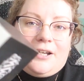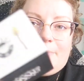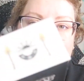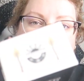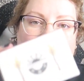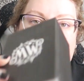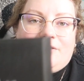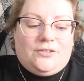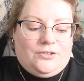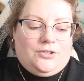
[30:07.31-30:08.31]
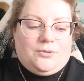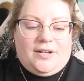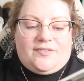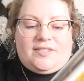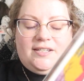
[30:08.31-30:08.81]
Amazon, you
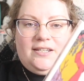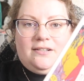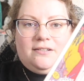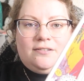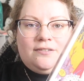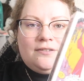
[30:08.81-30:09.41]
have seen